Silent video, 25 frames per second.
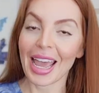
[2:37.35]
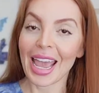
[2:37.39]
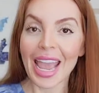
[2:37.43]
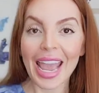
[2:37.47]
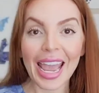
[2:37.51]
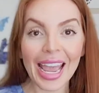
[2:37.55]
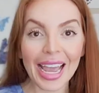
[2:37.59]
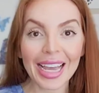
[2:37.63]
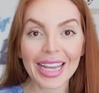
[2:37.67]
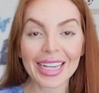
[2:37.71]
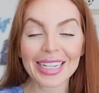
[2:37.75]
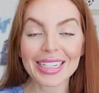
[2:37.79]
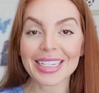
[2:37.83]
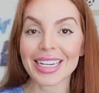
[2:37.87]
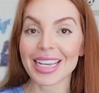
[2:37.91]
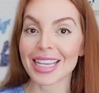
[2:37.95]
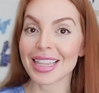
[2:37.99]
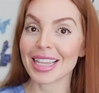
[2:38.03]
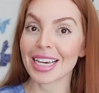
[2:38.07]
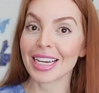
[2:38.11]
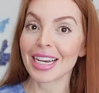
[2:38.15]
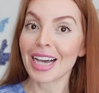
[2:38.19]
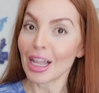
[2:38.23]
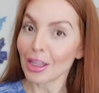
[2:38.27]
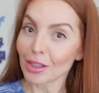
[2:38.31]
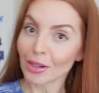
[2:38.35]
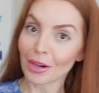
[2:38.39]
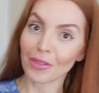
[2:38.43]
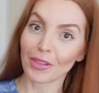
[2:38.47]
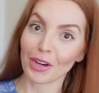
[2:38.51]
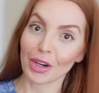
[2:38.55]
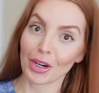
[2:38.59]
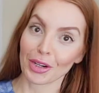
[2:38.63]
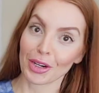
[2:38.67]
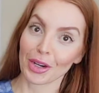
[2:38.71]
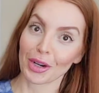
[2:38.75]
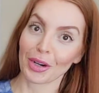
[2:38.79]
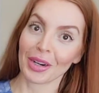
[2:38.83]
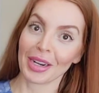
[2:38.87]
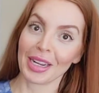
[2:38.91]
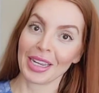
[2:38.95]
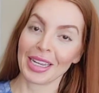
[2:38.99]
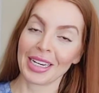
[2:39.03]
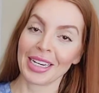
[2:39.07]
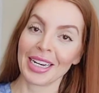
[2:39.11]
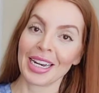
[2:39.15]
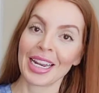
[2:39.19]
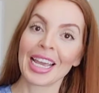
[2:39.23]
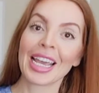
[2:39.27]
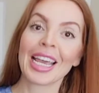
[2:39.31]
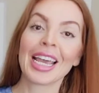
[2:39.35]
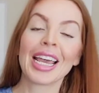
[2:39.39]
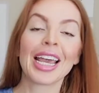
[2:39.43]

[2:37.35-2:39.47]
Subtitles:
And the color of your urine,